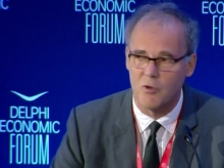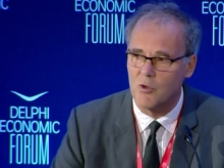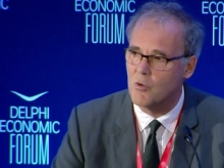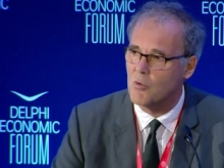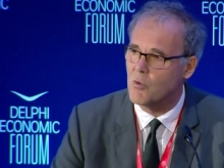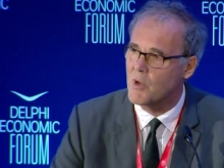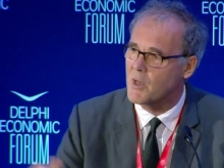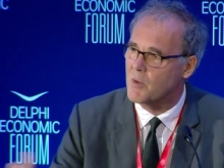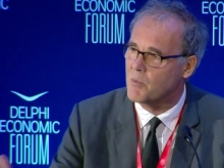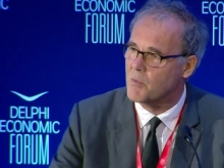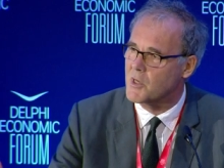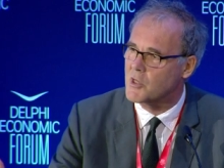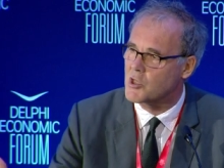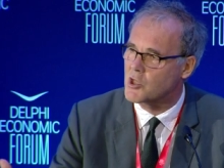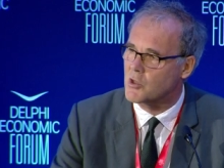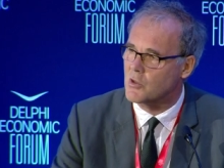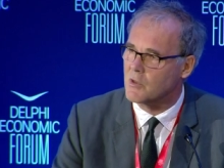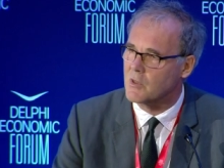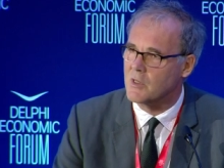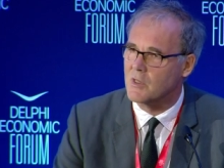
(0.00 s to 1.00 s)
You were
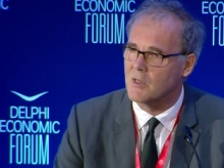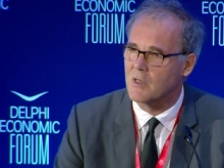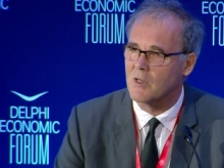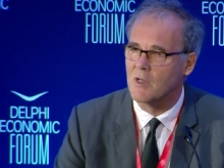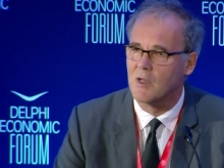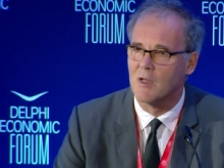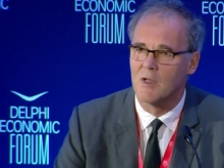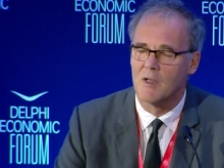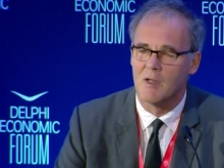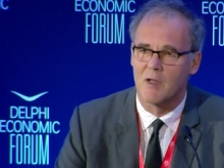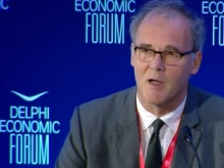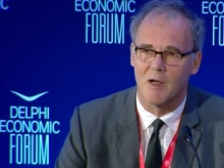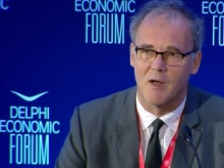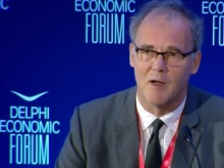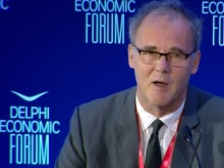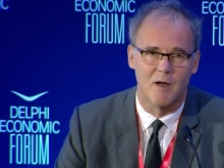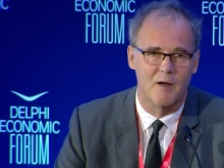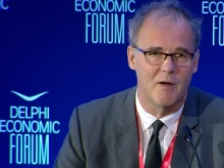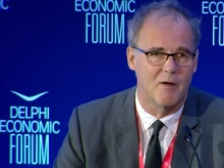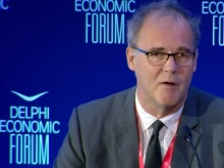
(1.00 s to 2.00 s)
mentioning,
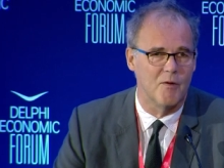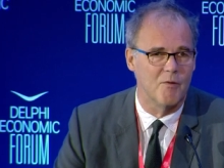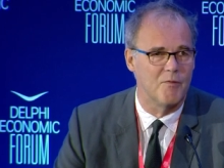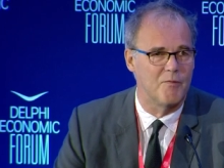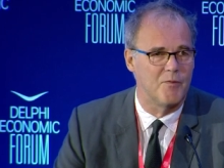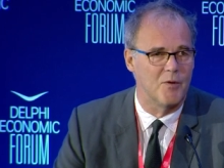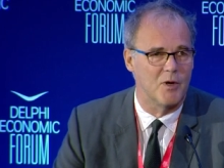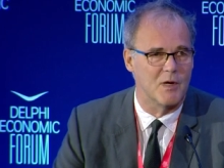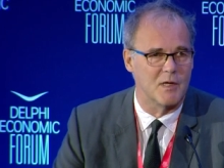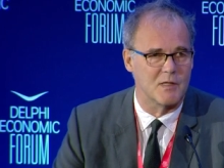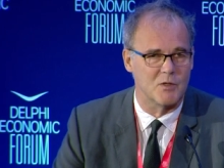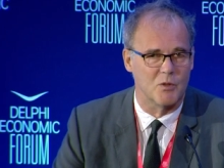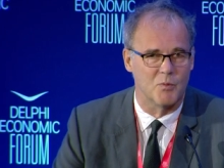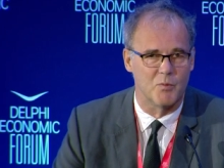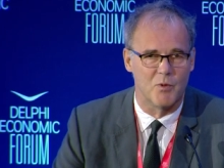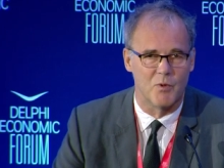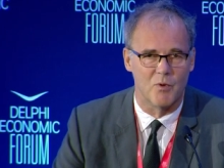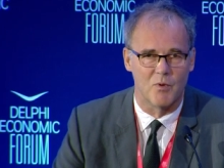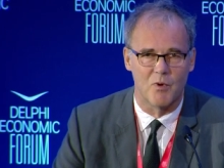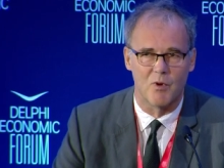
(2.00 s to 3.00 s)
uh, for
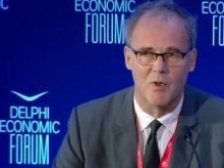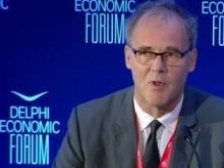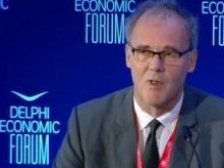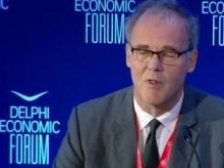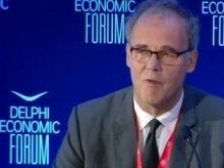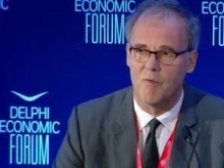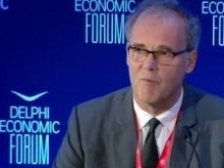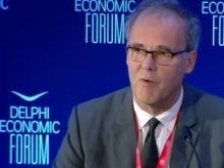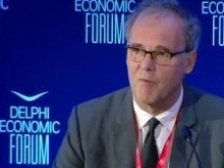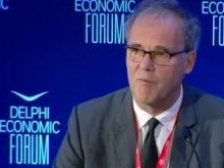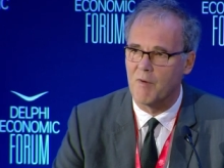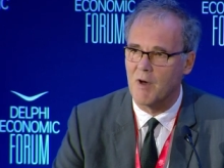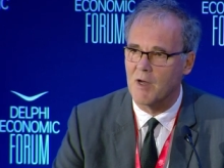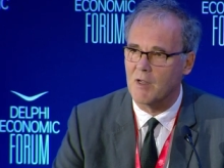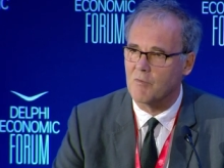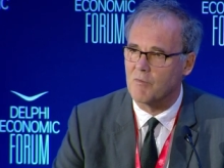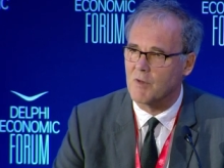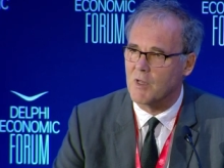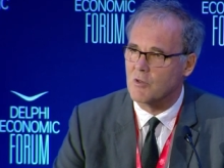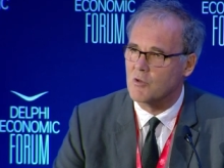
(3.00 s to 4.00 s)
example, the
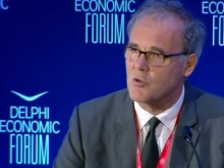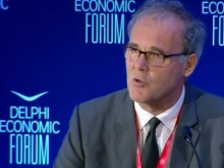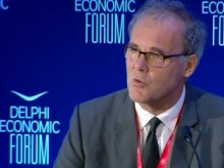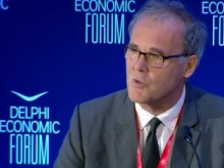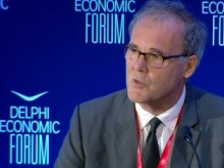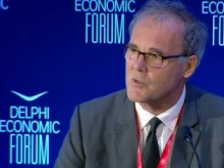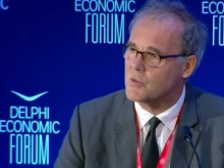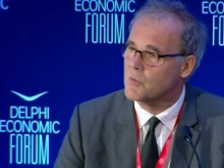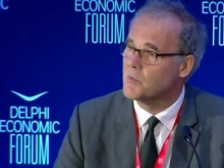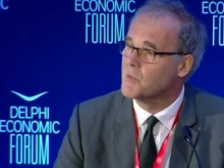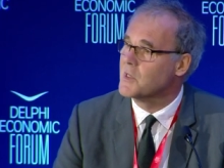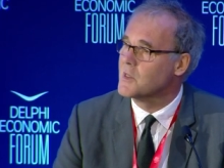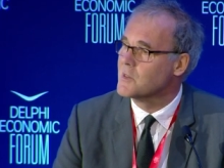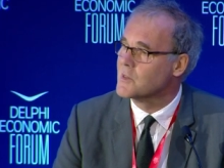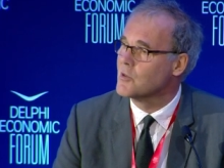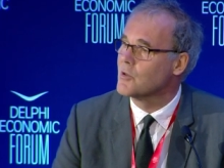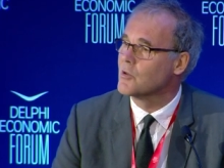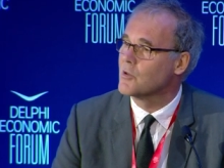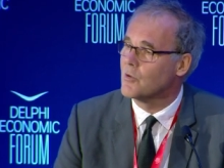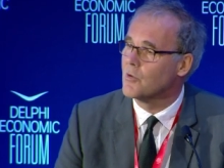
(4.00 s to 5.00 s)
fact that tourism
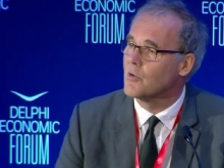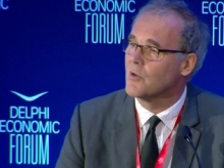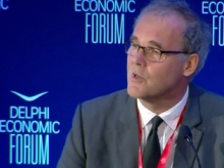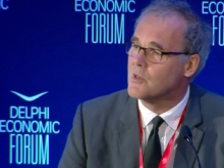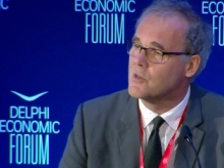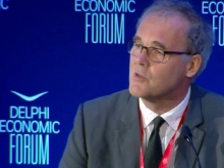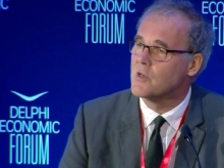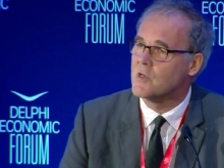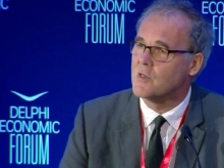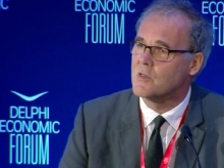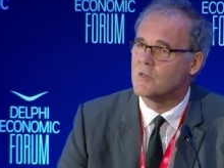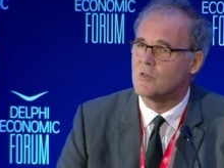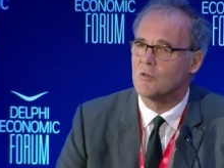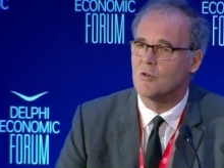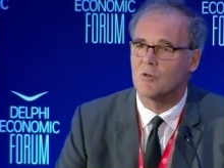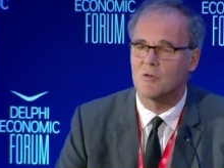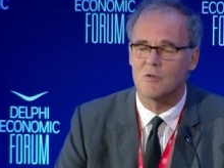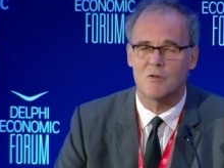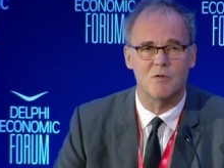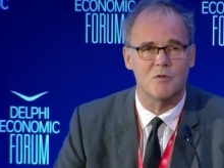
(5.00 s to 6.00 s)
is not, on, is
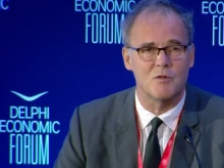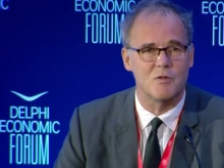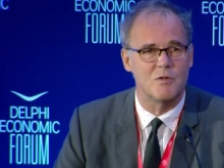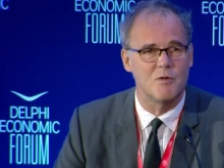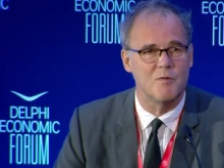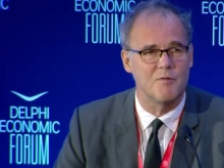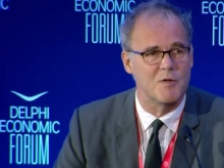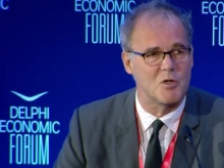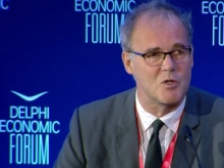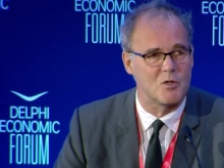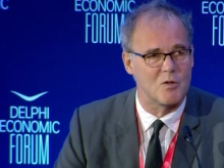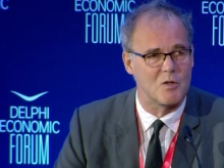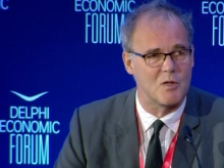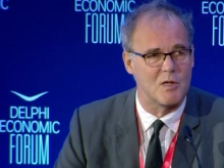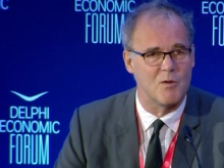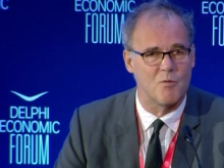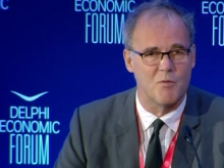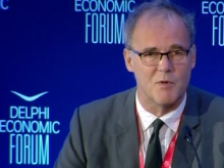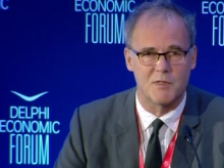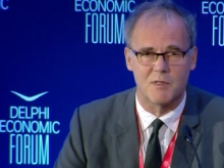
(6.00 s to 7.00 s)
not
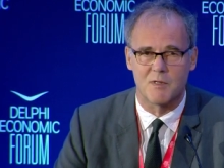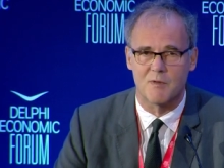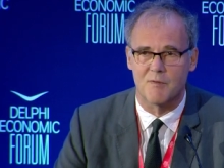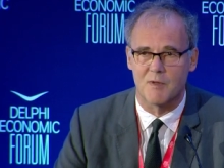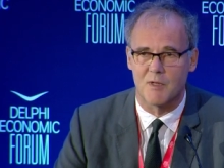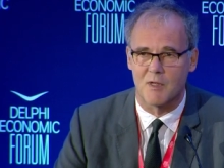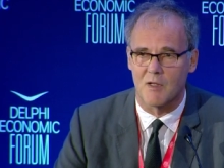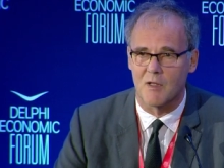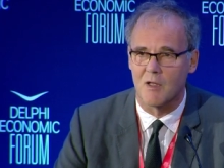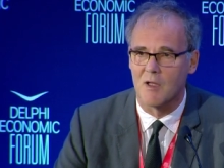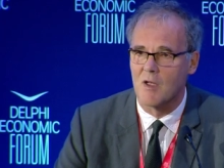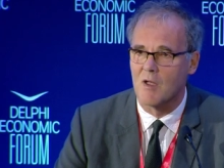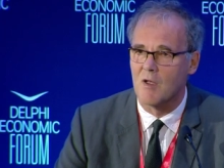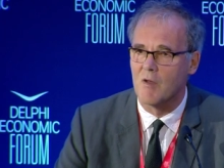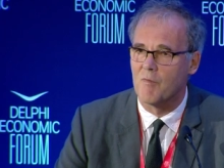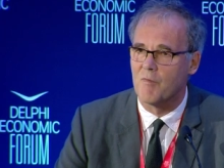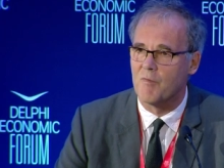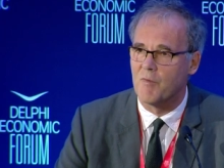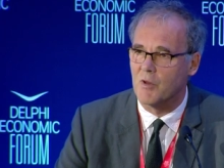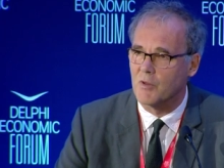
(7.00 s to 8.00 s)
sufficiently receiving
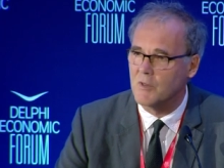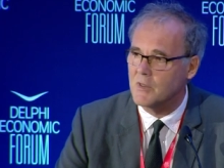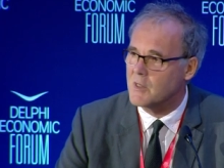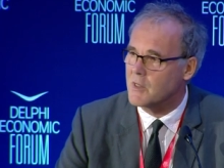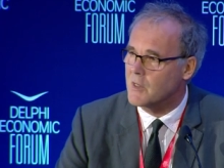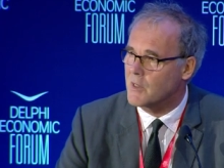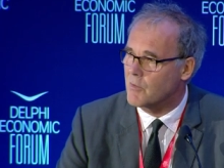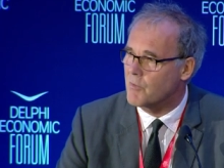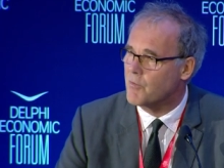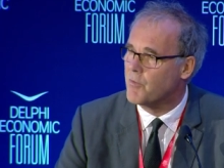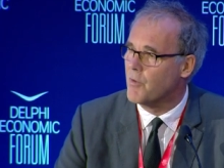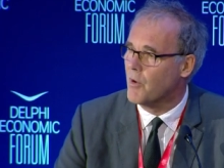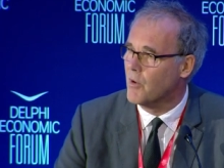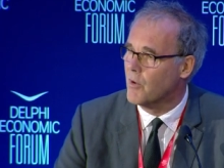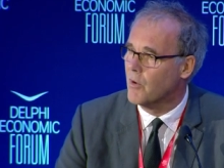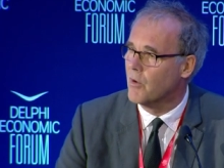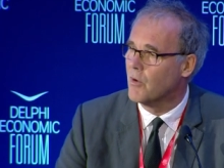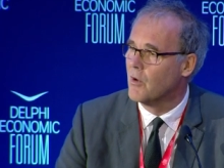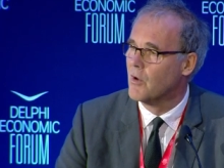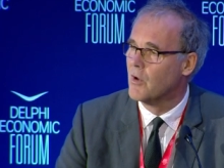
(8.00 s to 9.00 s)
funding
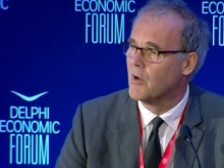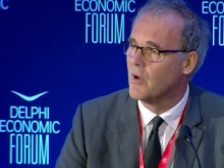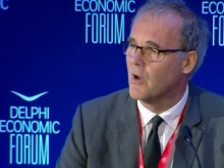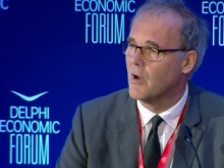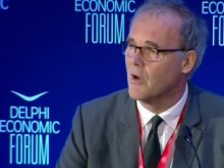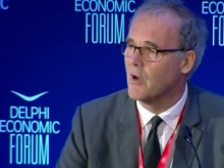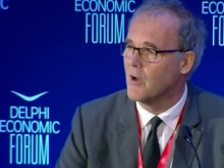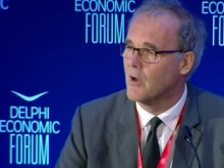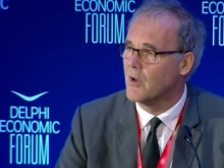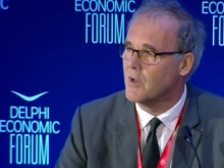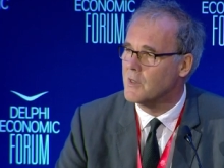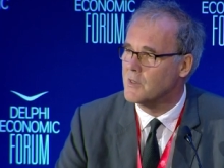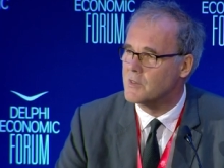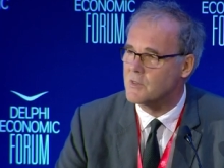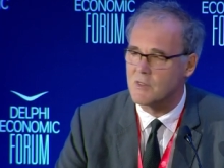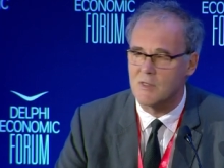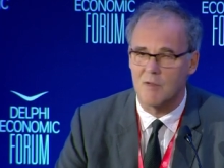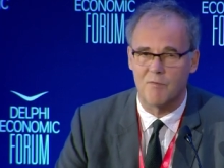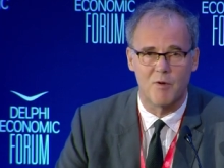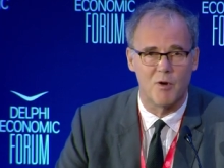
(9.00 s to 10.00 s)
for uh,
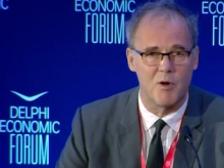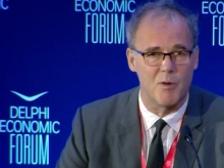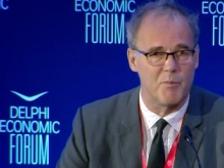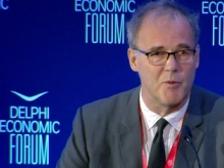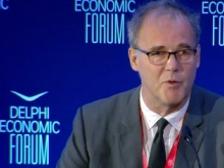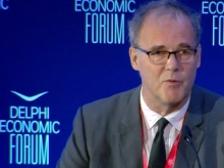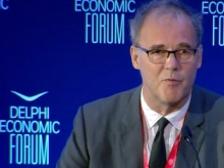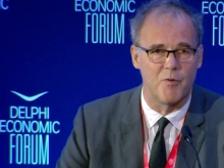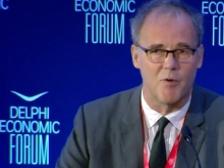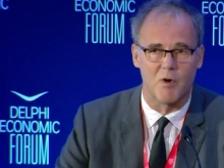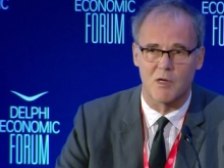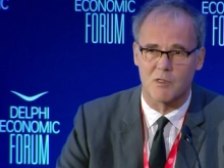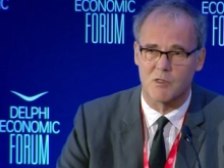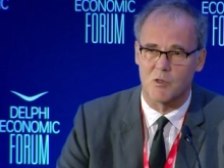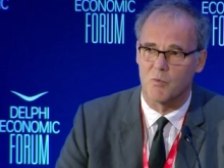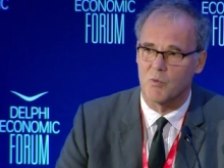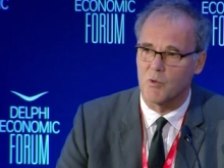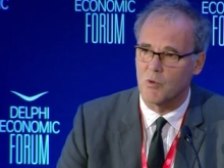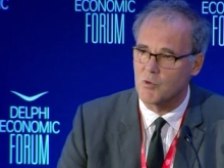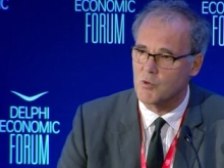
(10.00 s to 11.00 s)
its development, for
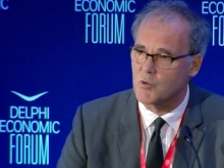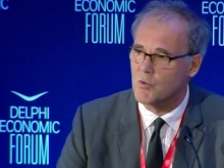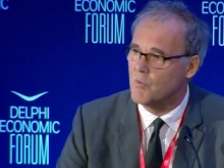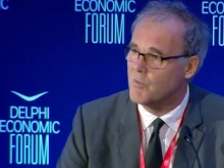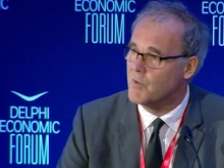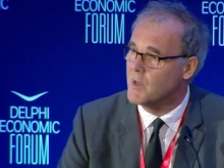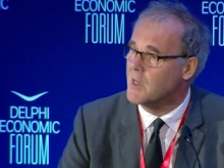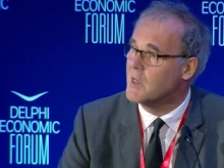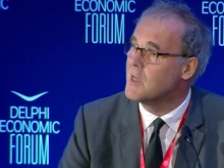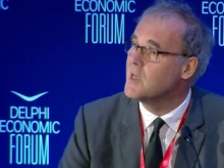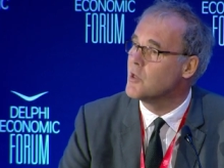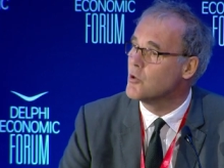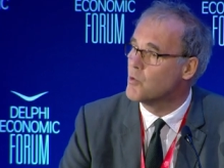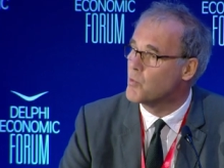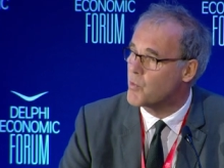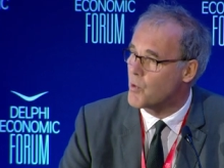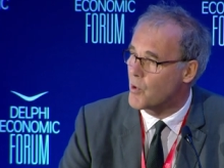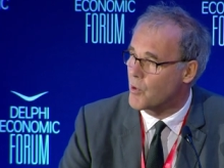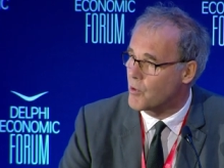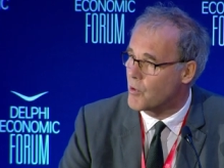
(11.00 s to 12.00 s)
example, through the EU
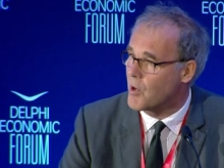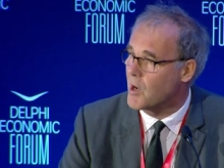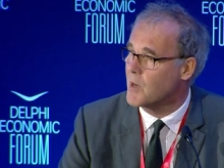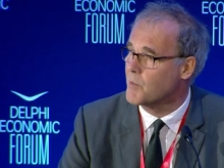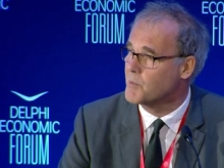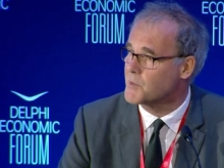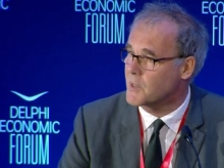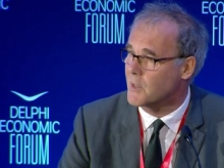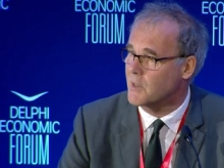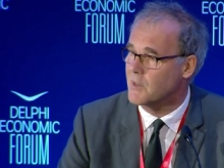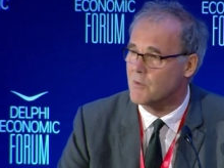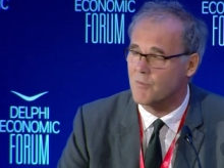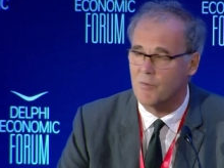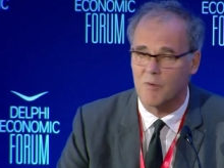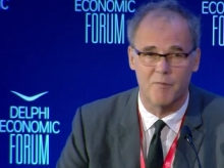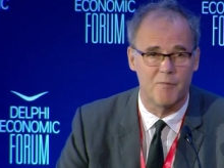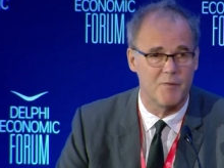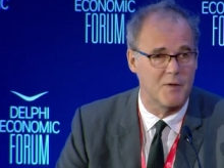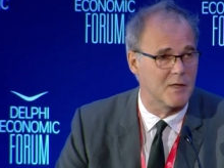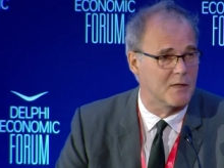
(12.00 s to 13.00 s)
programs and
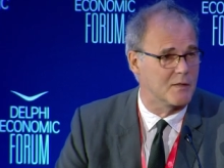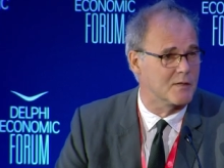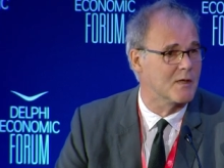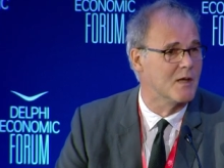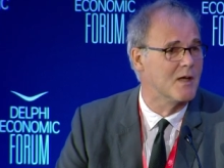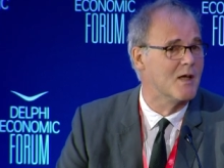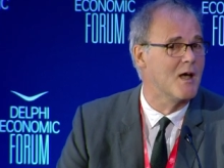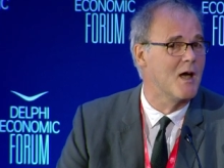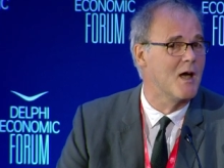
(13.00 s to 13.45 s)
different things.